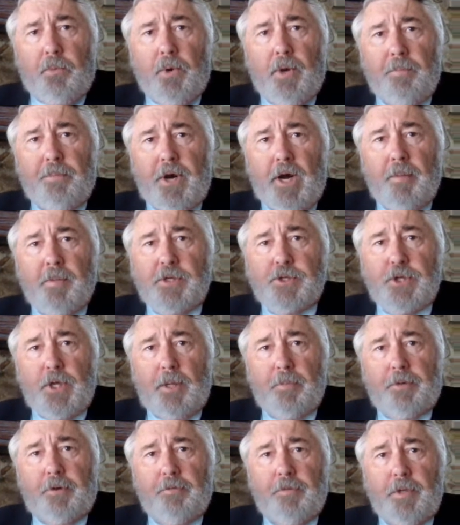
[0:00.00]
One prime
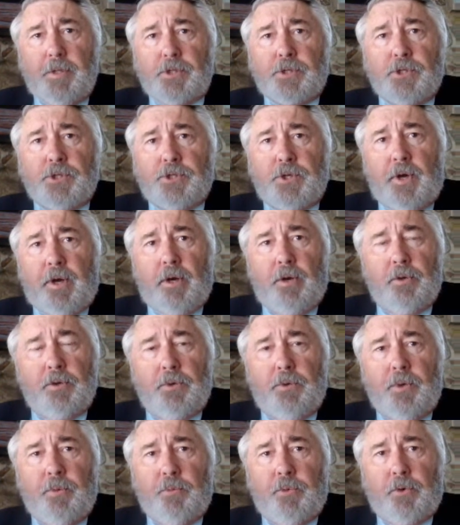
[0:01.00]
example of this is our
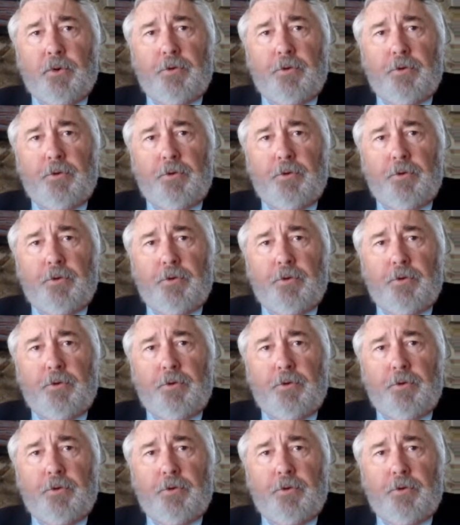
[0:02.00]
ongoing